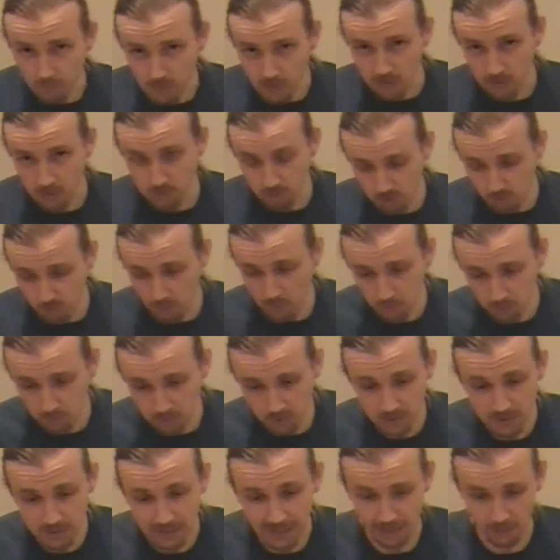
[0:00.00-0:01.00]
So what we'll do
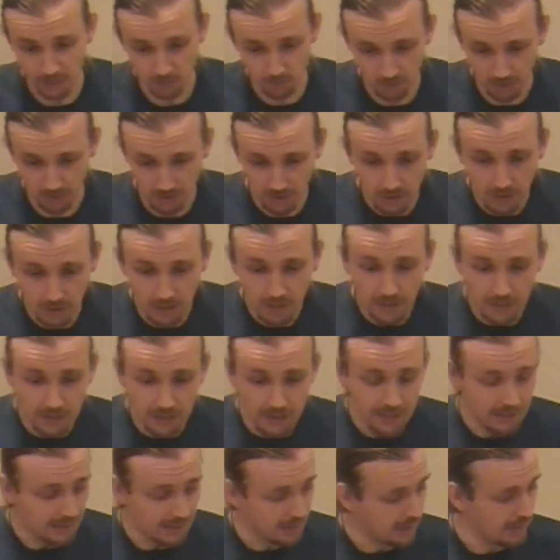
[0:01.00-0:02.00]
now
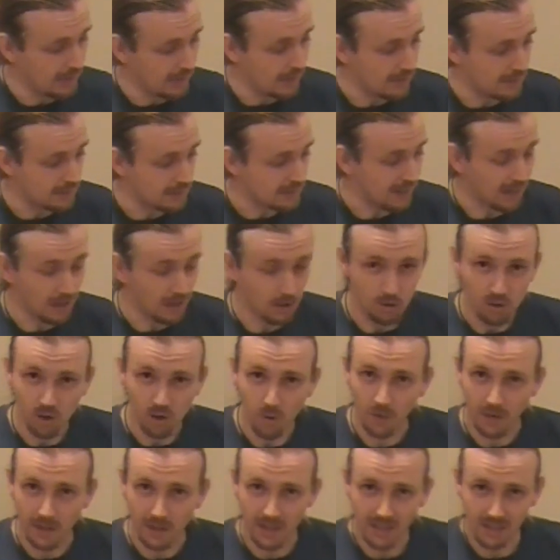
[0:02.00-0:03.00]
is I'll go
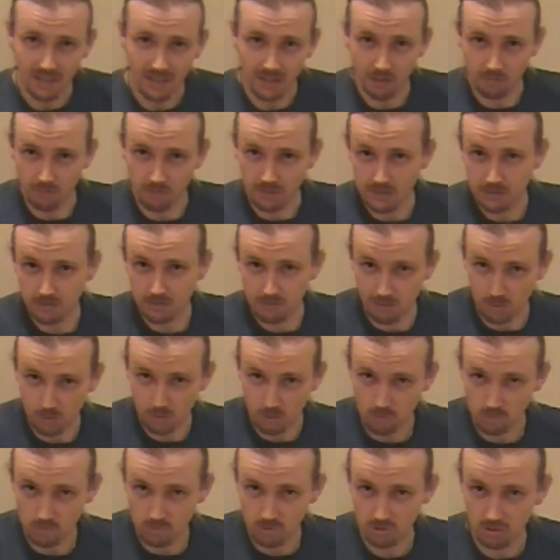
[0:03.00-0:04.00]
away, I'll read the
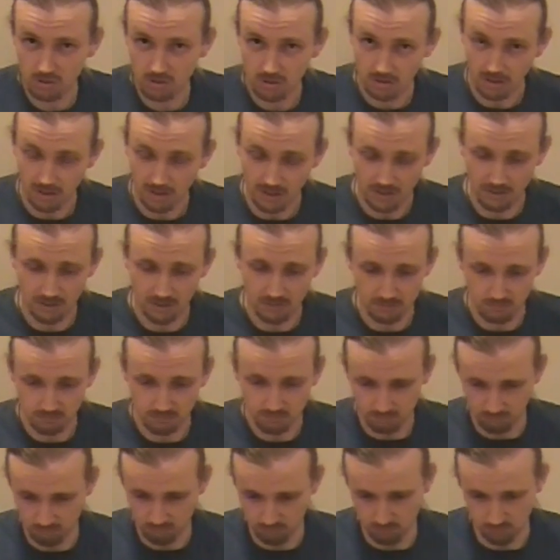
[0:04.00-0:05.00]
rules, I'll
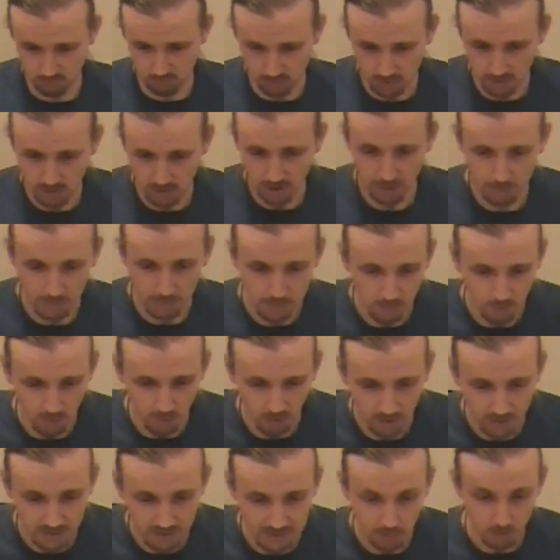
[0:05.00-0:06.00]
look at it a little bit
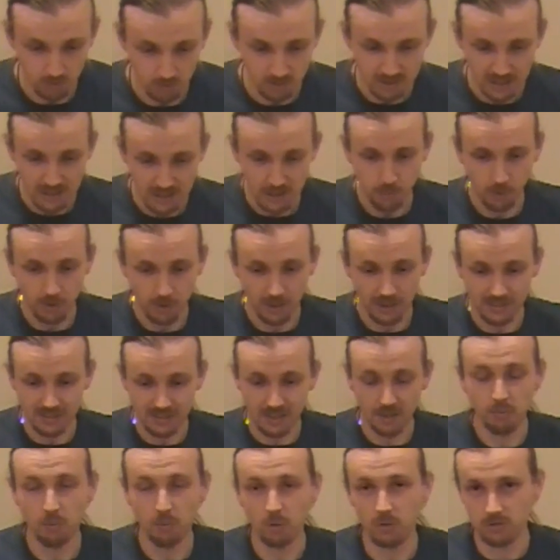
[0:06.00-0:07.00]
more, then we'll set up an
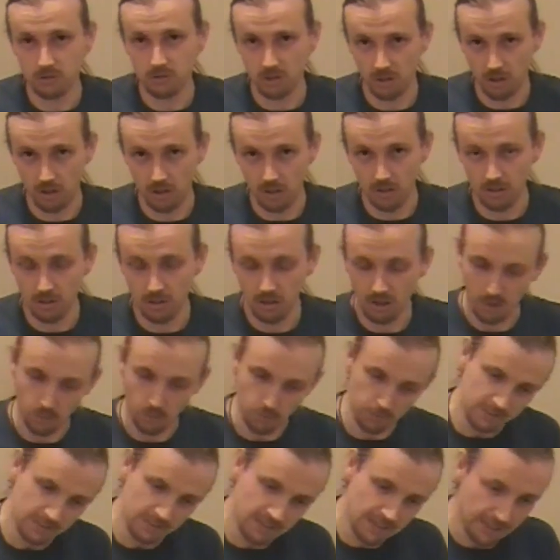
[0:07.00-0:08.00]
example turn and we'll
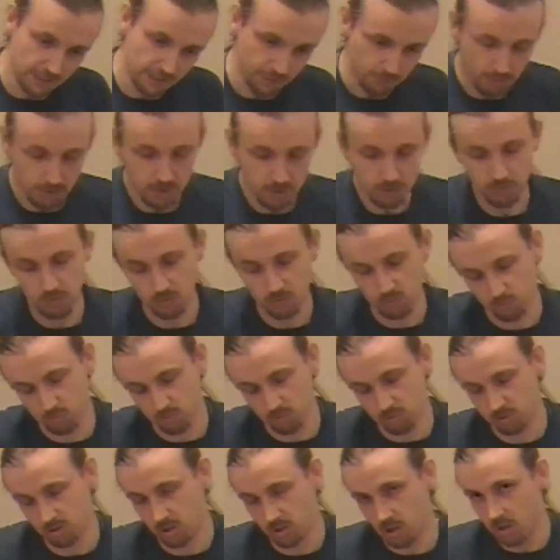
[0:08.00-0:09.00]
take you through the
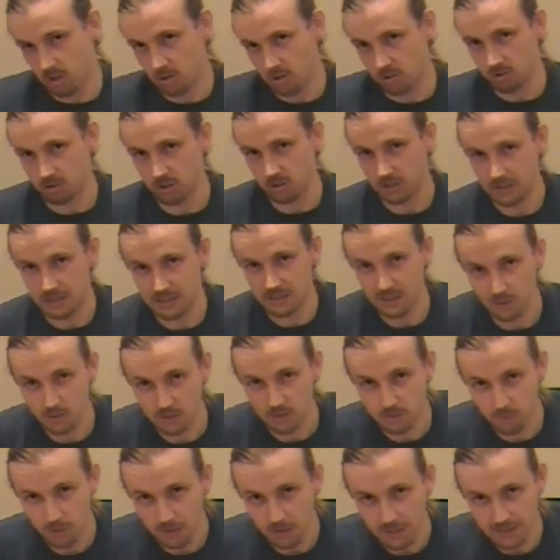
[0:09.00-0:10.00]
rules so you can see how it's
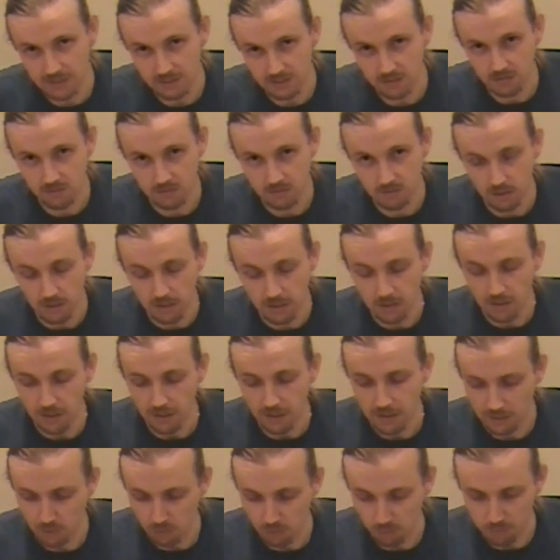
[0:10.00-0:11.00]
played,
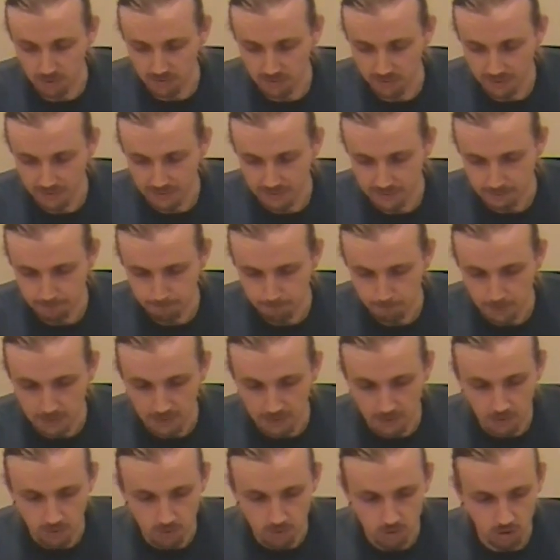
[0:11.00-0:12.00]
and it will be great.
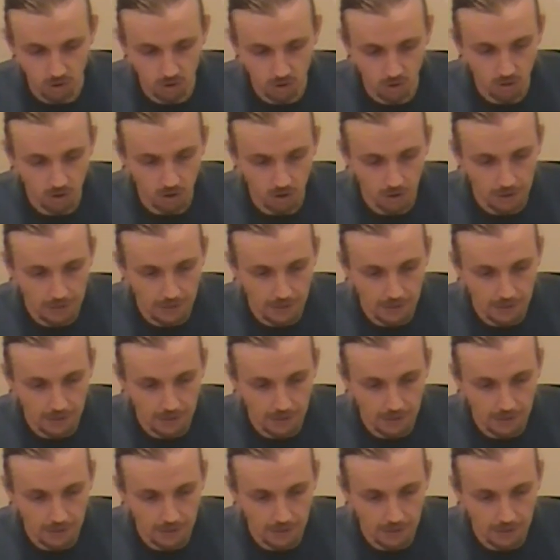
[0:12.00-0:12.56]
So